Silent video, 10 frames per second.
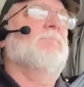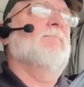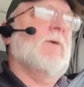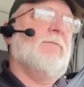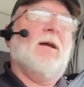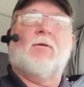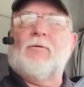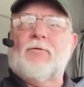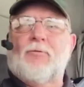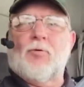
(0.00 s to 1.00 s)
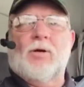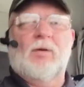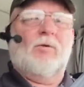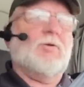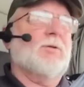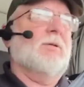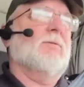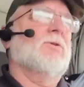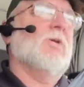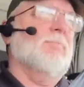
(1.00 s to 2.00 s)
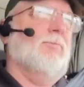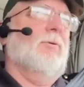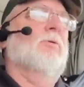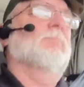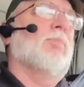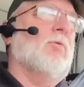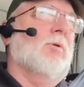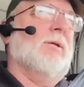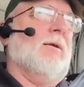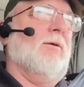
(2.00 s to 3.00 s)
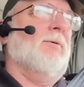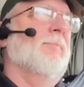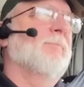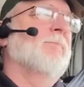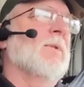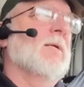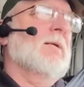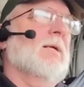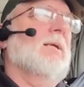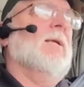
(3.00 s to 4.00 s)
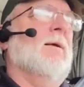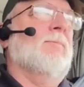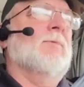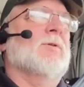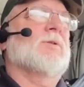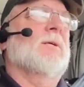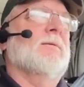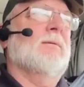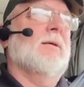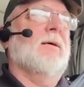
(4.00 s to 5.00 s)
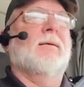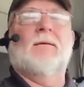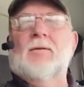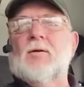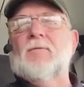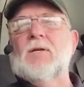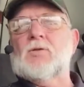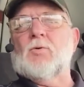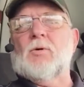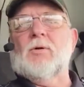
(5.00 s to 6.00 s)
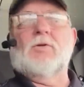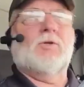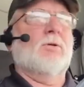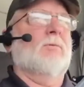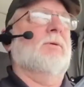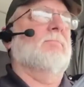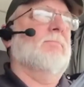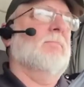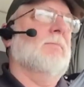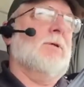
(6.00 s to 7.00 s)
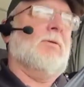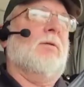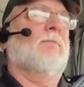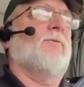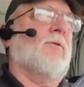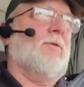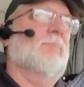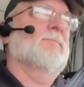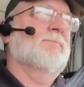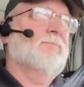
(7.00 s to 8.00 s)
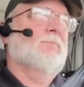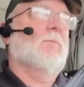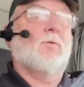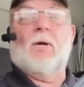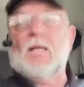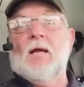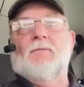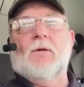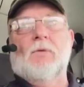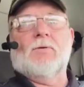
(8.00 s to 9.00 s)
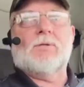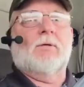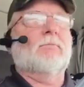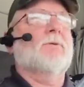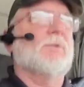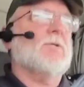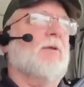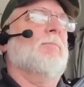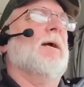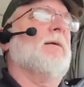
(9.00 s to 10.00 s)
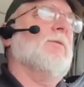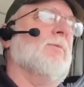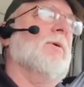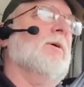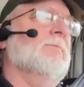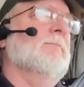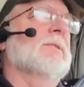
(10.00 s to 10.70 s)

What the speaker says: I've had her for 4 years. She blew a bull gear and was in an RV storage unit for 3.5 years. So just got her back on the road.